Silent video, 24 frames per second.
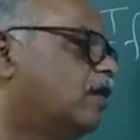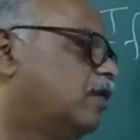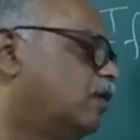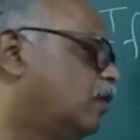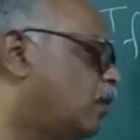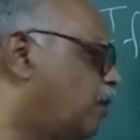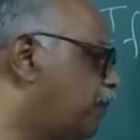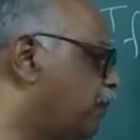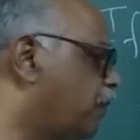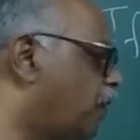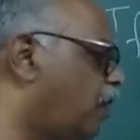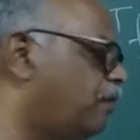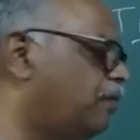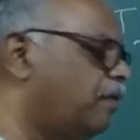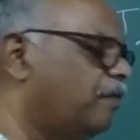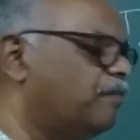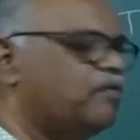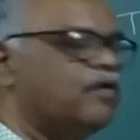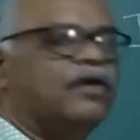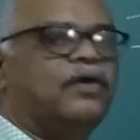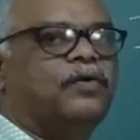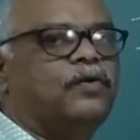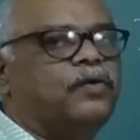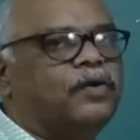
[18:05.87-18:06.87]
No problems.
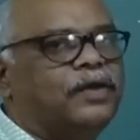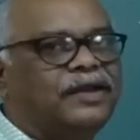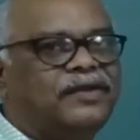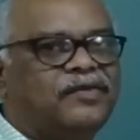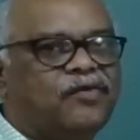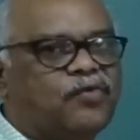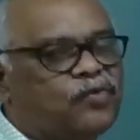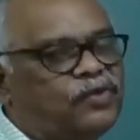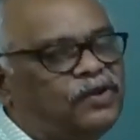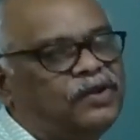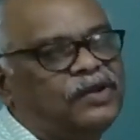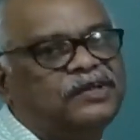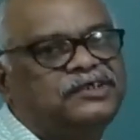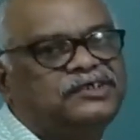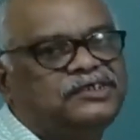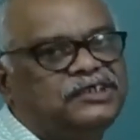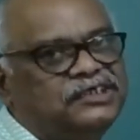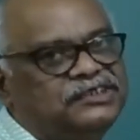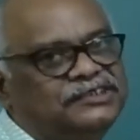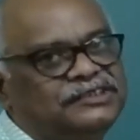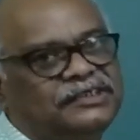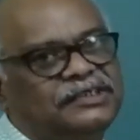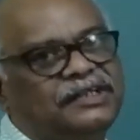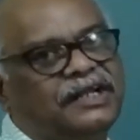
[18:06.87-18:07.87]
We can just
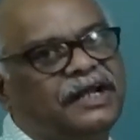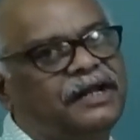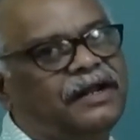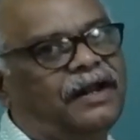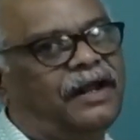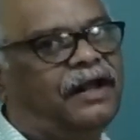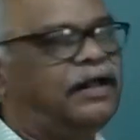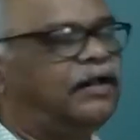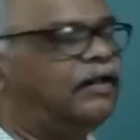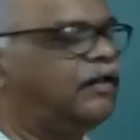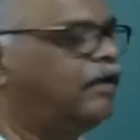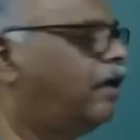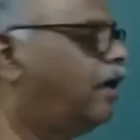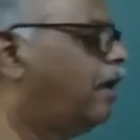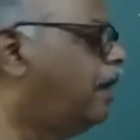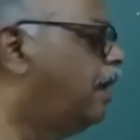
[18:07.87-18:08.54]
interchange that.